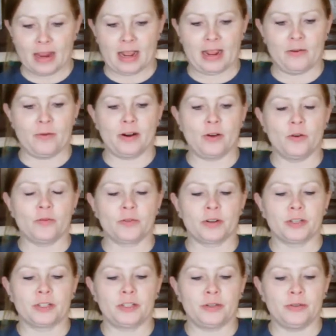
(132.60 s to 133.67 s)
I went
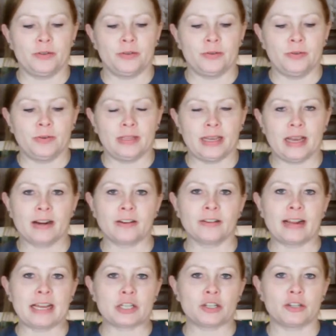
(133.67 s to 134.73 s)
over to the
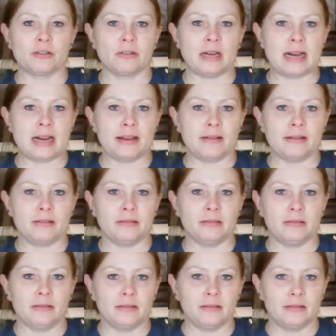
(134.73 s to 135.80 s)
international
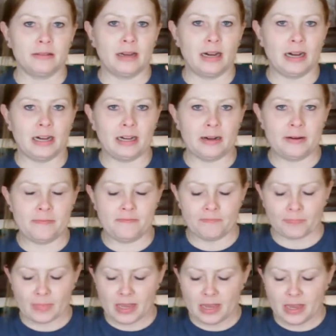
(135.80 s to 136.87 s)
aisle,
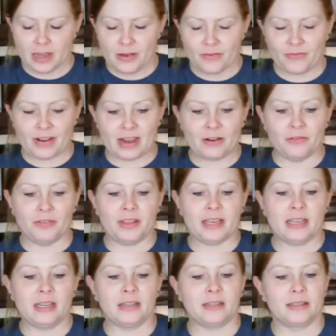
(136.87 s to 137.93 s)
found
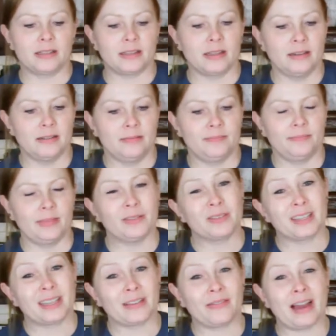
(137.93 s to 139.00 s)
this.
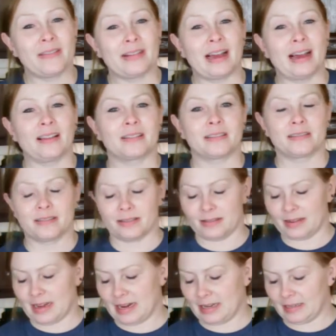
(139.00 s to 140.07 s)
It's like $5,
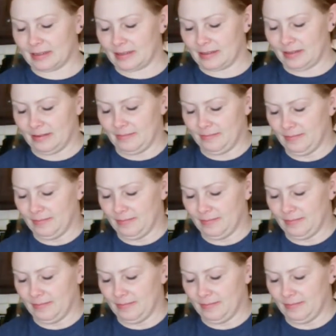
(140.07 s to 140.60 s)
and it's